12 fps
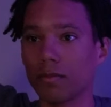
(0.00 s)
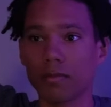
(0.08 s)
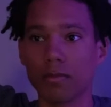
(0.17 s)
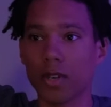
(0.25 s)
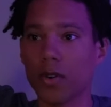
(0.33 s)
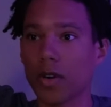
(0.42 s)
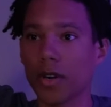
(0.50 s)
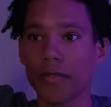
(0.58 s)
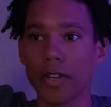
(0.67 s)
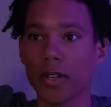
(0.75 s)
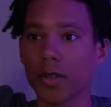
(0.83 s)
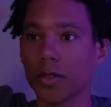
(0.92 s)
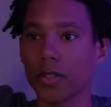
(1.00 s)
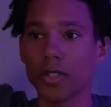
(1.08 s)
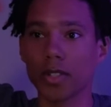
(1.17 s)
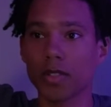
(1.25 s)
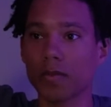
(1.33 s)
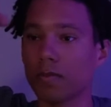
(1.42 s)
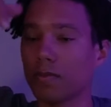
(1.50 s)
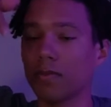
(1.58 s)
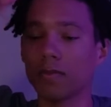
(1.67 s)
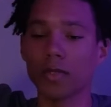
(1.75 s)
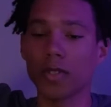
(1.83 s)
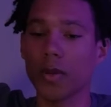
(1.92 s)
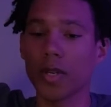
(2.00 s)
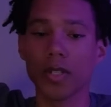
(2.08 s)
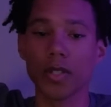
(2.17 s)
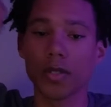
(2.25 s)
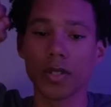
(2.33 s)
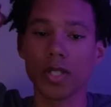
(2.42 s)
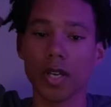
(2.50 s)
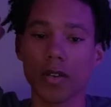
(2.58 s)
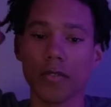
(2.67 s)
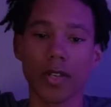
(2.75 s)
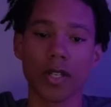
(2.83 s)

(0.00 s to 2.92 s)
recording videos, just going to do stuff.